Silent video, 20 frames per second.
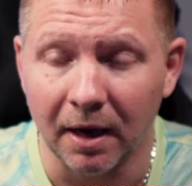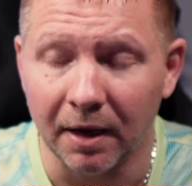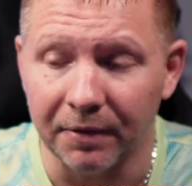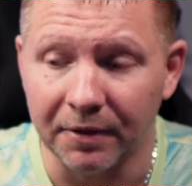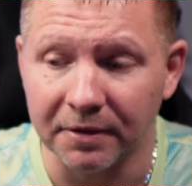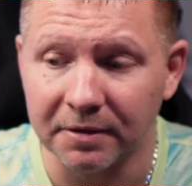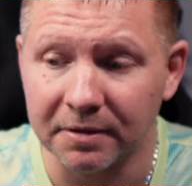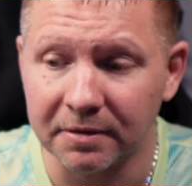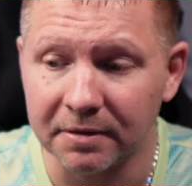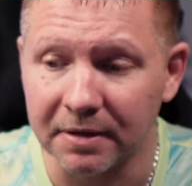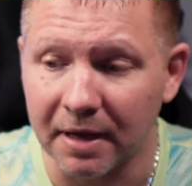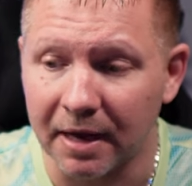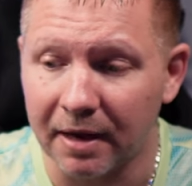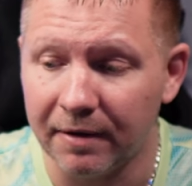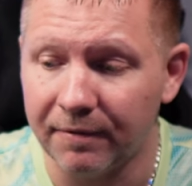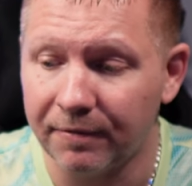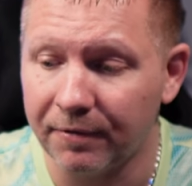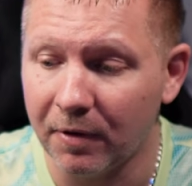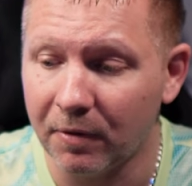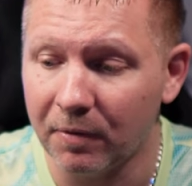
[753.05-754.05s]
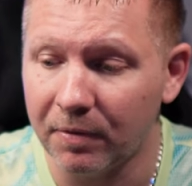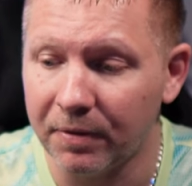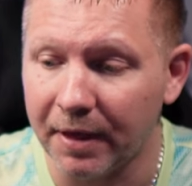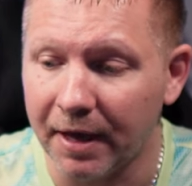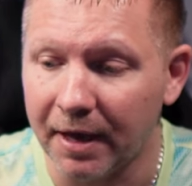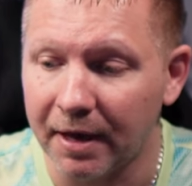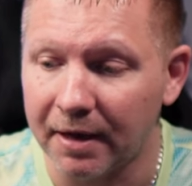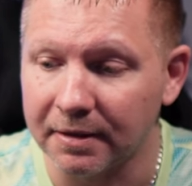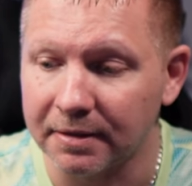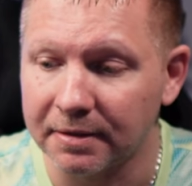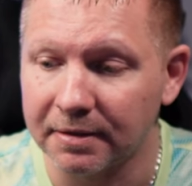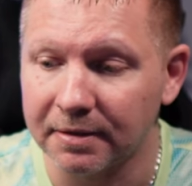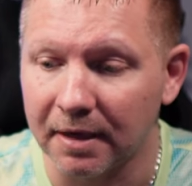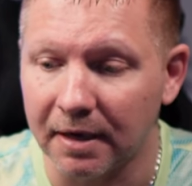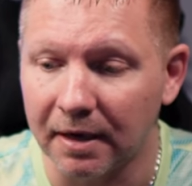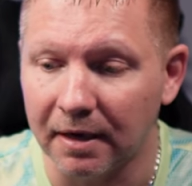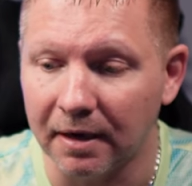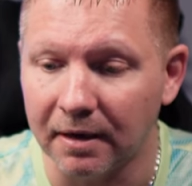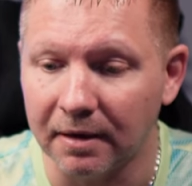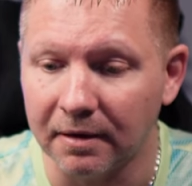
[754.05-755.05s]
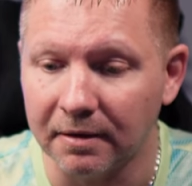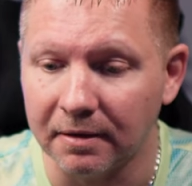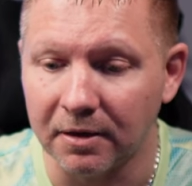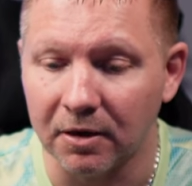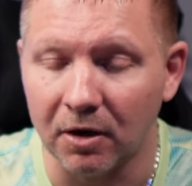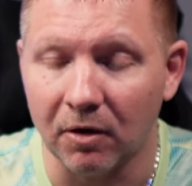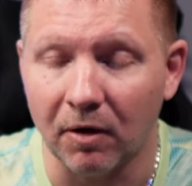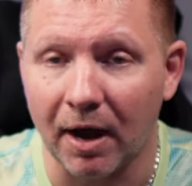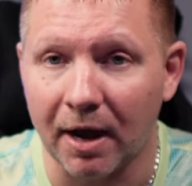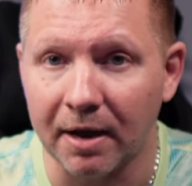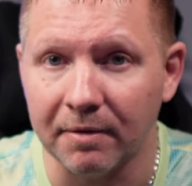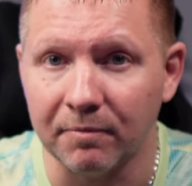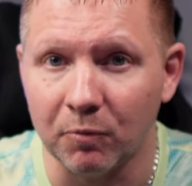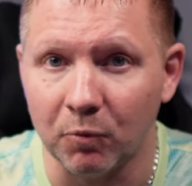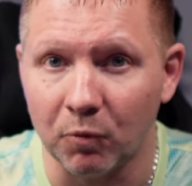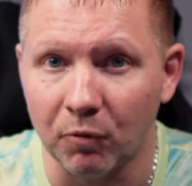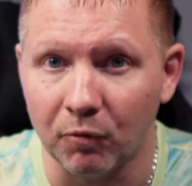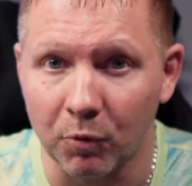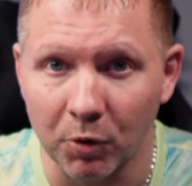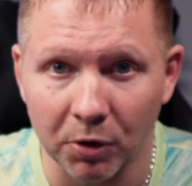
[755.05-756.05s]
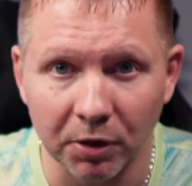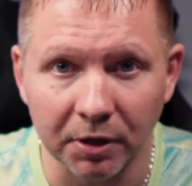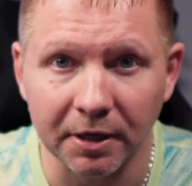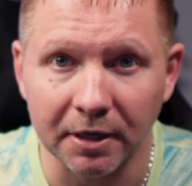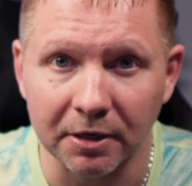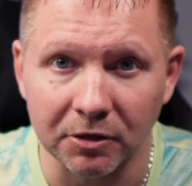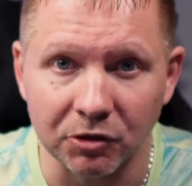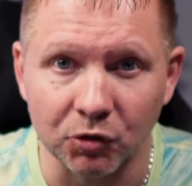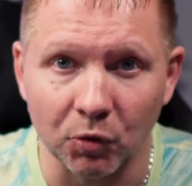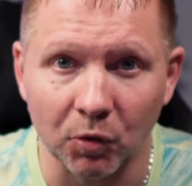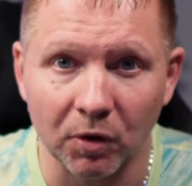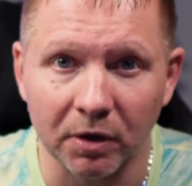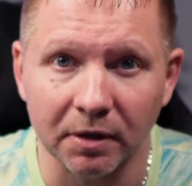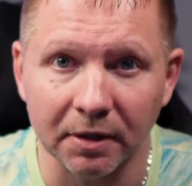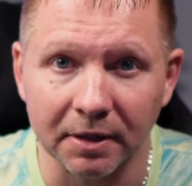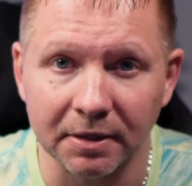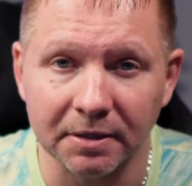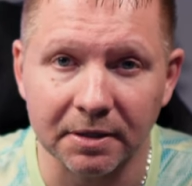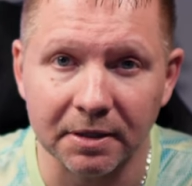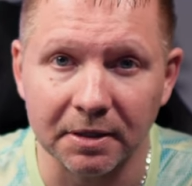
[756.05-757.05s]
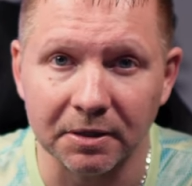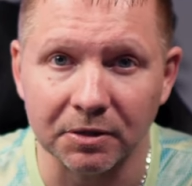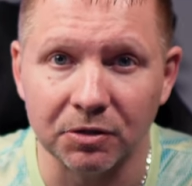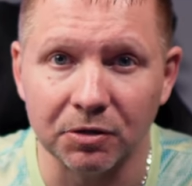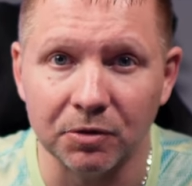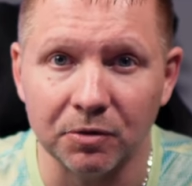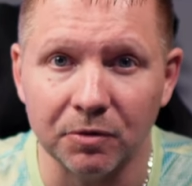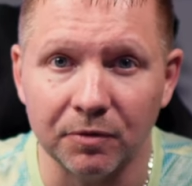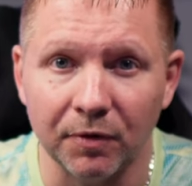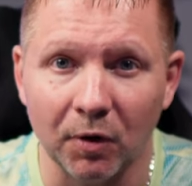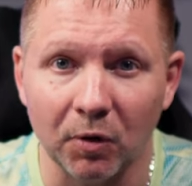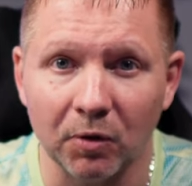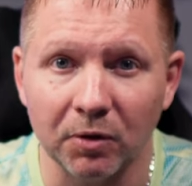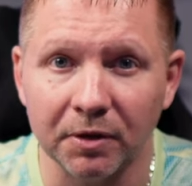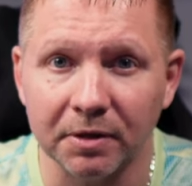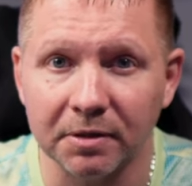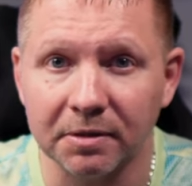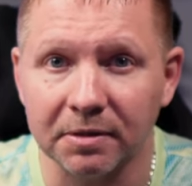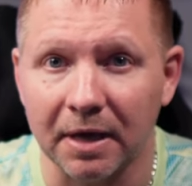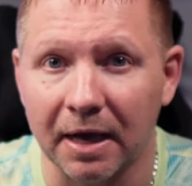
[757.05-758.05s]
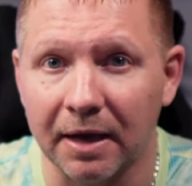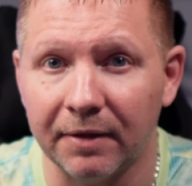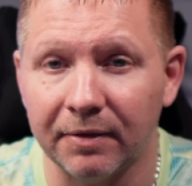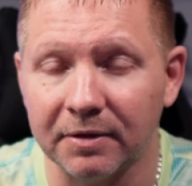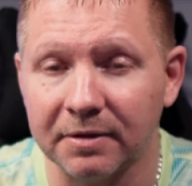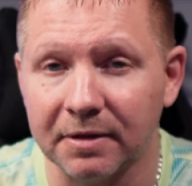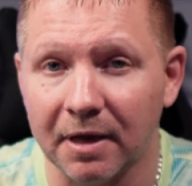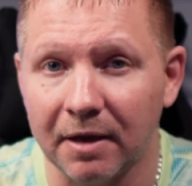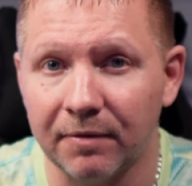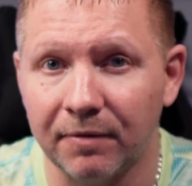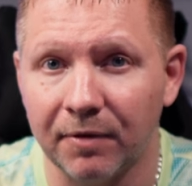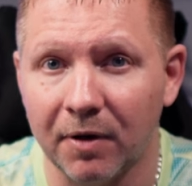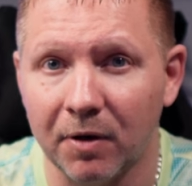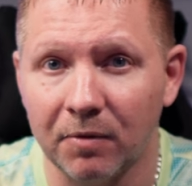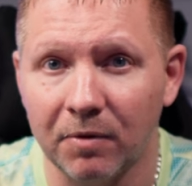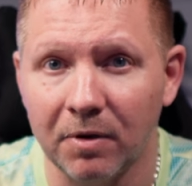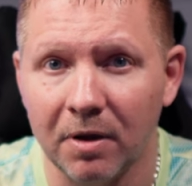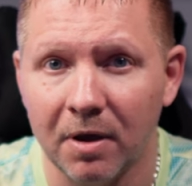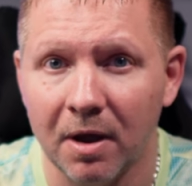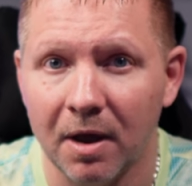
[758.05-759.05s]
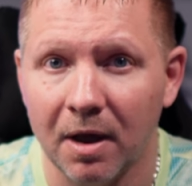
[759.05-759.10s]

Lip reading: This is a headphone that, you know, I really enjoyed listening to vocalists on this headphone.